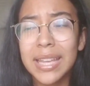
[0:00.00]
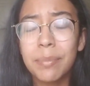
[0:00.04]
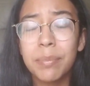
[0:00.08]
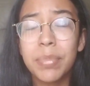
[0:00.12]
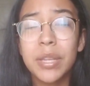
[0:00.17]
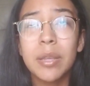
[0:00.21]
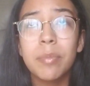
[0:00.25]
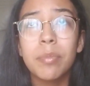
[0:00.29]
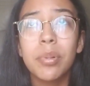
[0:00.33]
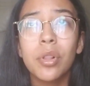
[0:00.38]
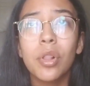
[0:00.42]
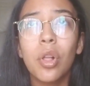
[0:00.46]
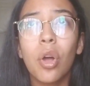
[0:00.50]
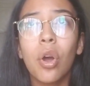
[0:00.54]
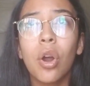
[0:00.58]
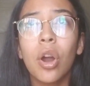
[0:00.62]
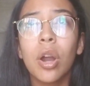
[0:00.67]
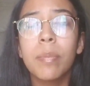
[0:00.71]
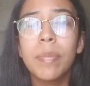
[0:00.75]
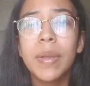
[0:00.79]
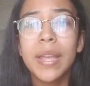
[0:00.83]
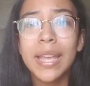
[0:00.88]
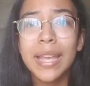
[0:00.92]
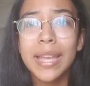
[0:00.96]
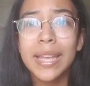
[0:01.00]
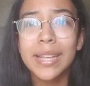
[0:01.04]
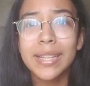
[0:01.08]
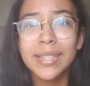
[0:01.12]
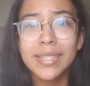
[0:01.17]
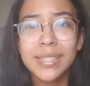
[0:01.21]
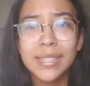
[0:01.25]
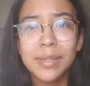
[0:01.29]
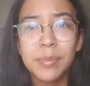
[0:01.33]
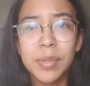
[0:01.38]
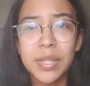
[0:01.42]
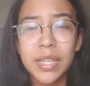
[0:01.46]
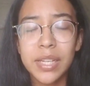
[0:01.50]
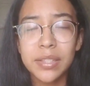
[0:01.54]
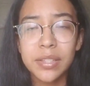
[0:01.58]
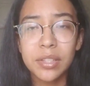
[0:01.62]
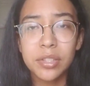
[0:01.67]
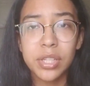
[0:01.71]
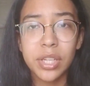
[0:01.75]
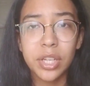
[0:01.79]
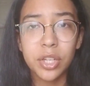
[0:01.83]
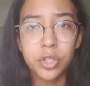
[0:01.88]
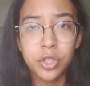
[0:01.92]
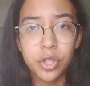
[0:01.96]
and people are pissed because
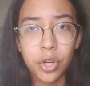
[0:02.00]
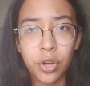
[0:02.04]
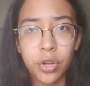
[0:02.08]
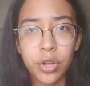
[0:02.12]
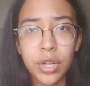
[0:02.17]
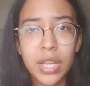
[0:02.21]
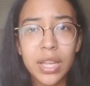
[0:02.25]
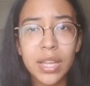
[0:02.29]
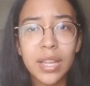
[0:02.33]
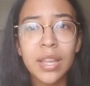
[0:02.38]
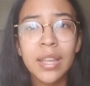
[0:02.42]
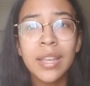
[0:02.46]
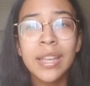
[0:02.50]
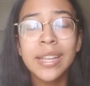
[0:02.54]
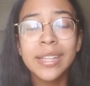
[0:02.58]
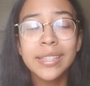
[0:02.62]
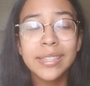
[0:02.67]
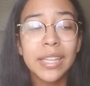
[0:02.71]
it's like a turning.